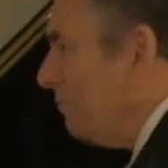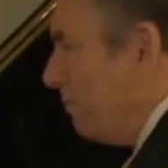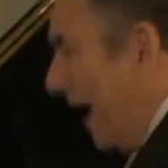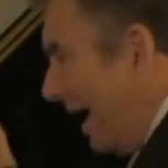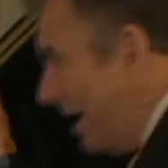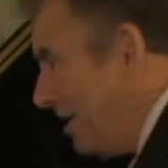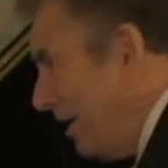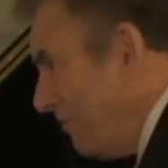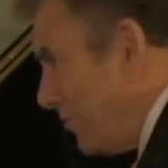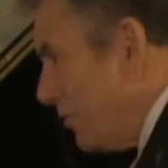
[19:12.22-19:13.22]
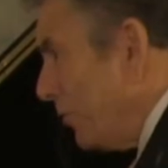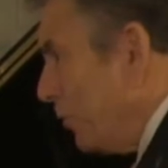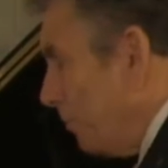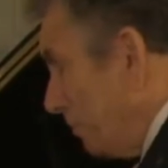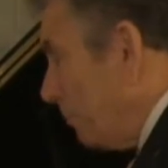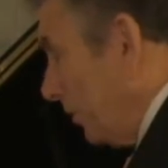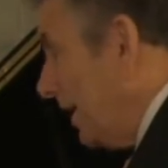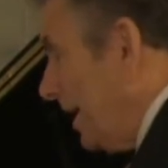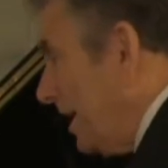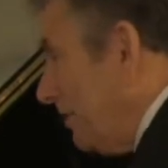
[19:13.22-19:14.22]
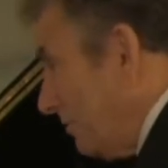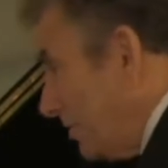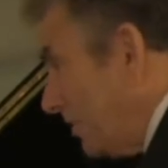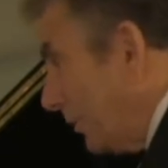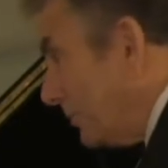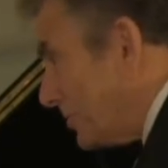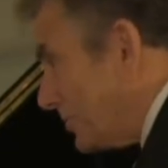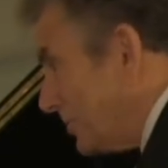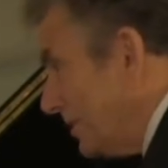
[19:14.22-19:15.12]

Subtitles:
body of you playing the notes.